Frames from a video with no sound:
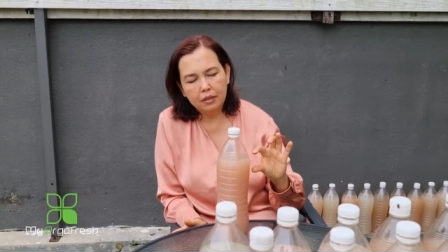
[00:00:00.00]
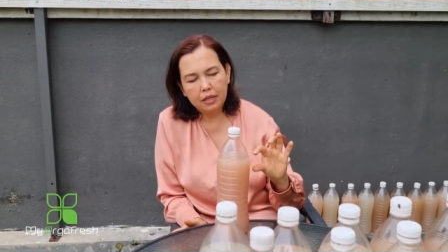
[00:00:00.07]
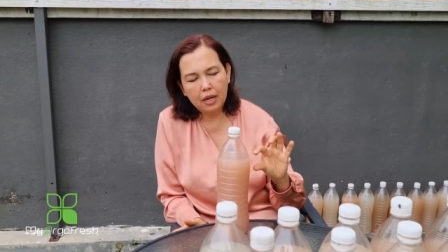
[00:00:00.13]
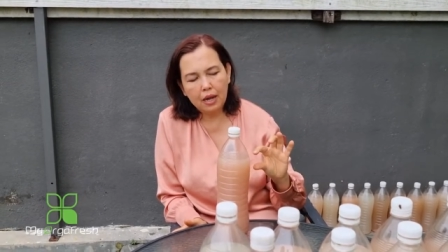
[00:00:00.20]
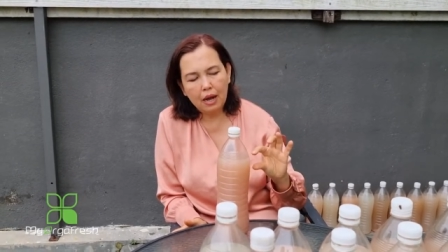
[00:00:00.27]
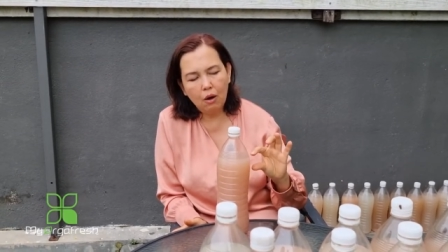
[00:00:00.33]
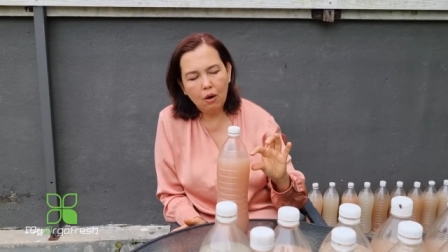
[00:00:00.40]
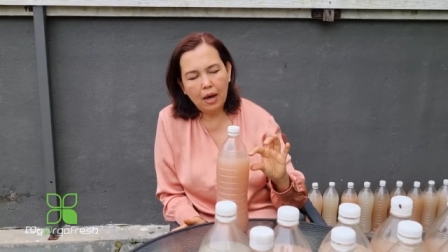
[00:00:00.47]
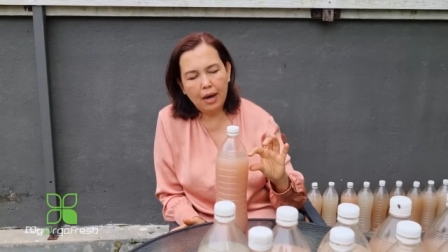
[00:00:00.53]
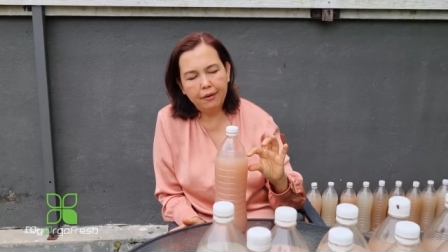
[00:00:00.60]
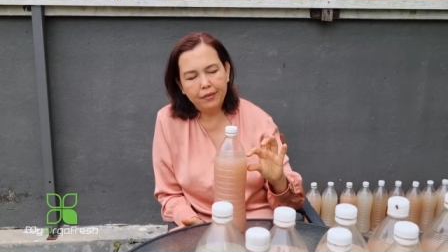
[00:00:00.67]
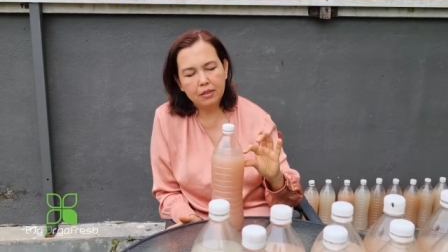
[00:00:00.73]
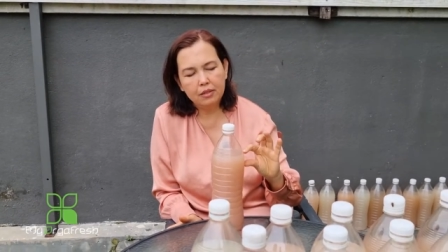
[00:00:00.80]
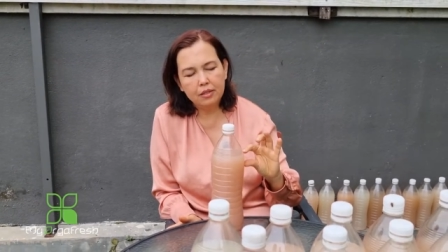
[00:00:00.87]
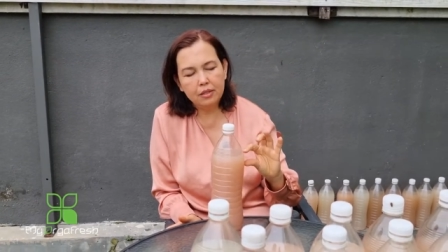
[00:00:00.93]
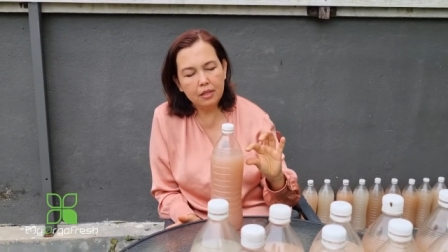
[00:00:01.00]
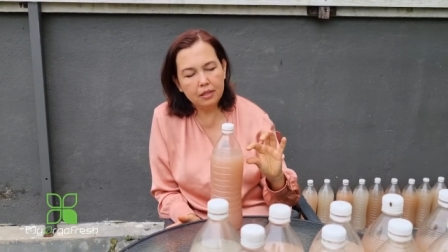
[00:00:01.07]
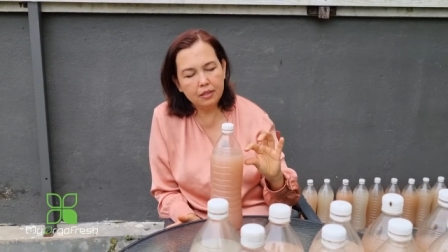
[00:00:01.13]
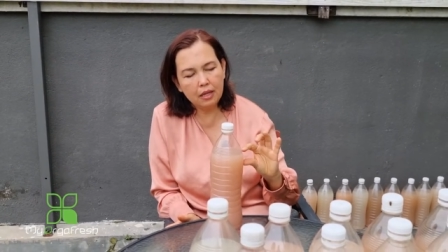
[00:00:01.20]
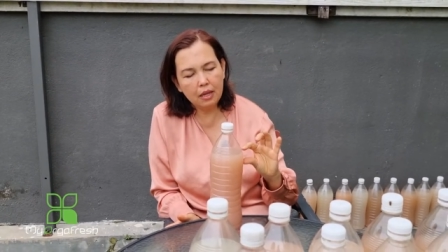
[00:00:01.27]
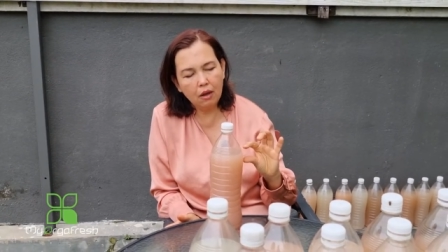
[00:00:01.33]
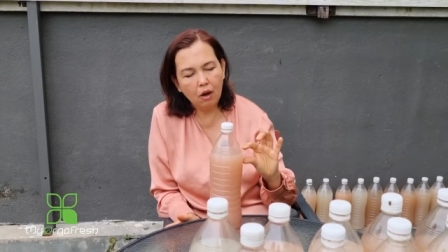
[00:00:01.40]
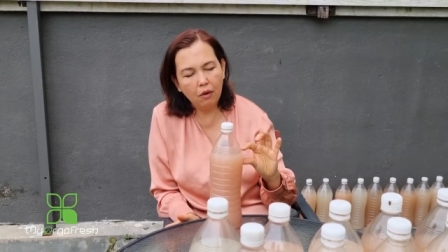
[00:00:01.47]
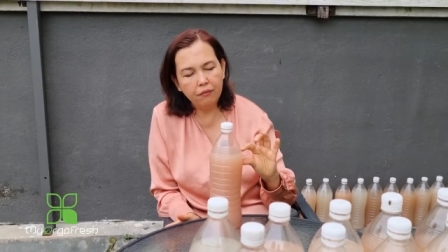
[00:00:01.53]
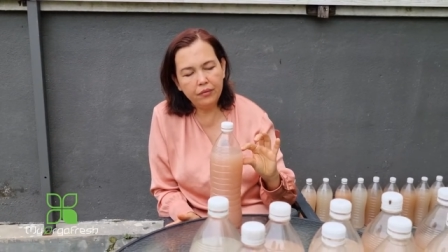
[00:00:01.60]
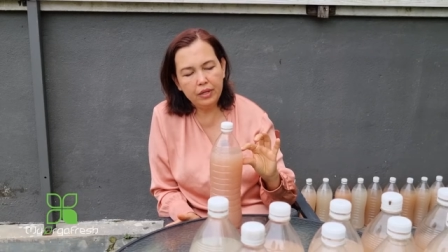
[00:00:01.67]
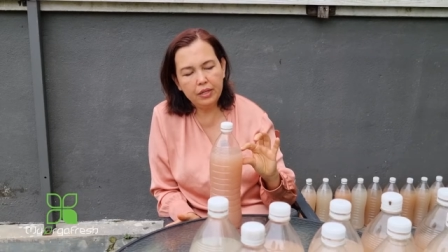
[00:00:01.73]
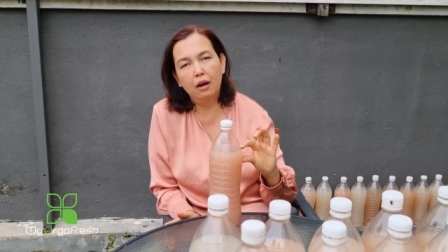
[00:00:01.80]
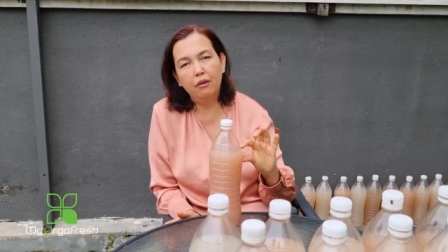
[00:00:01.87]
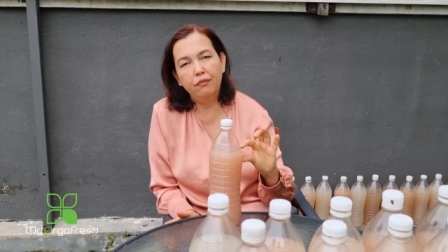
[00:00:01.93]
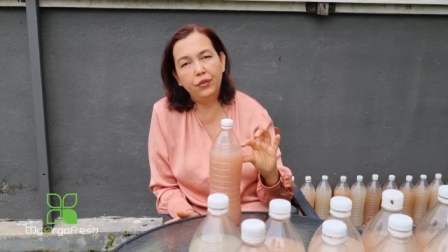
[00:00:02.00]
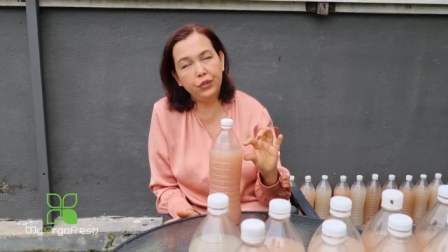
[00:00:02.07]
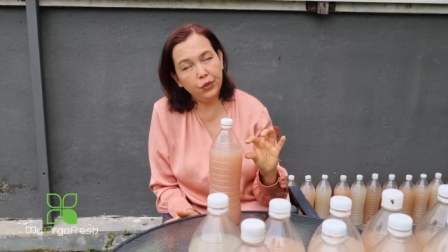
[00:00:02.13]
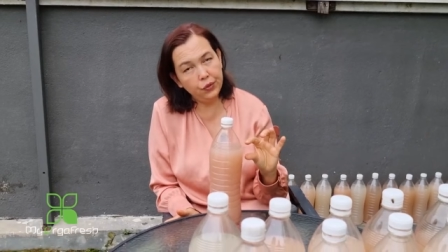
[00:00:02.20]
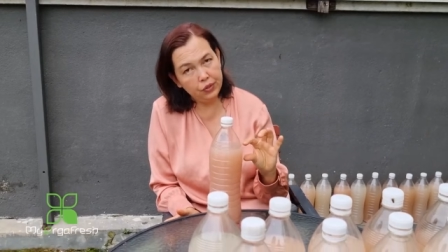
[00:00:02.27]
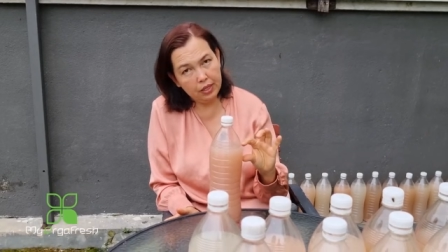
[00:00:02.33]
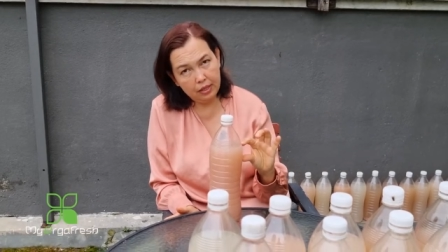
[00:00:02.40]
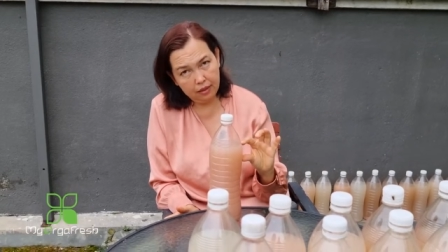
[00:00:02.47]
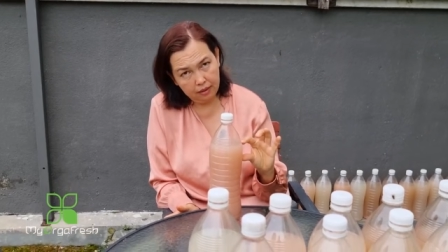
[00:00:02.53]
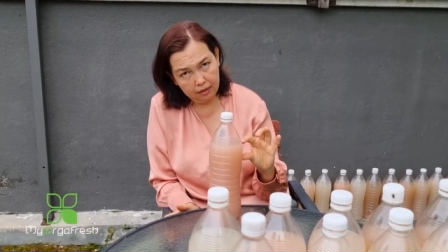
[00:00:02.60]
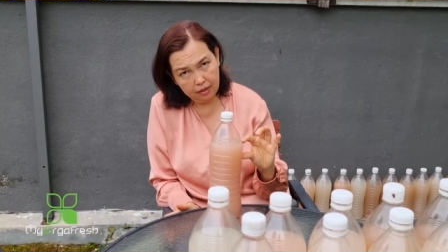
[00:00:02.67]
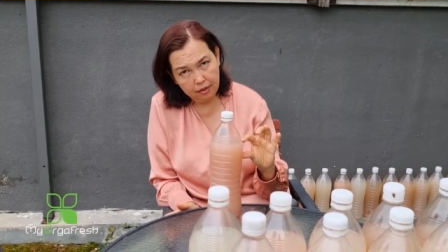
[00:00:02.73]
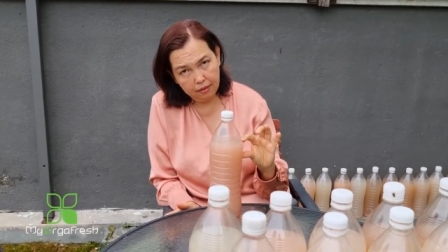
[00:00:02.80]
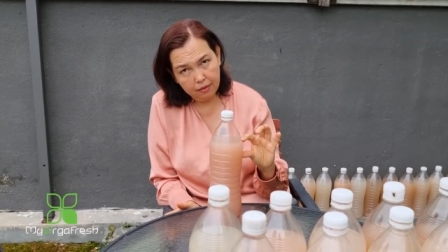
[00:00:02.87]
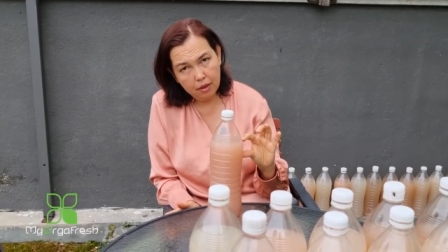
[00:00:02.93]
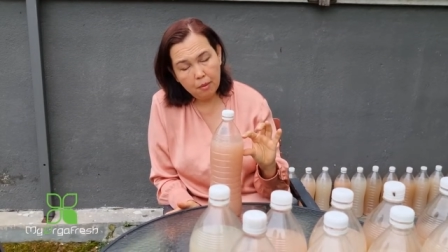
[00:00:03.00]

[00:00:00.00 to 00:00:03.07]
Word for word: take out 100 cc of this photosynthetic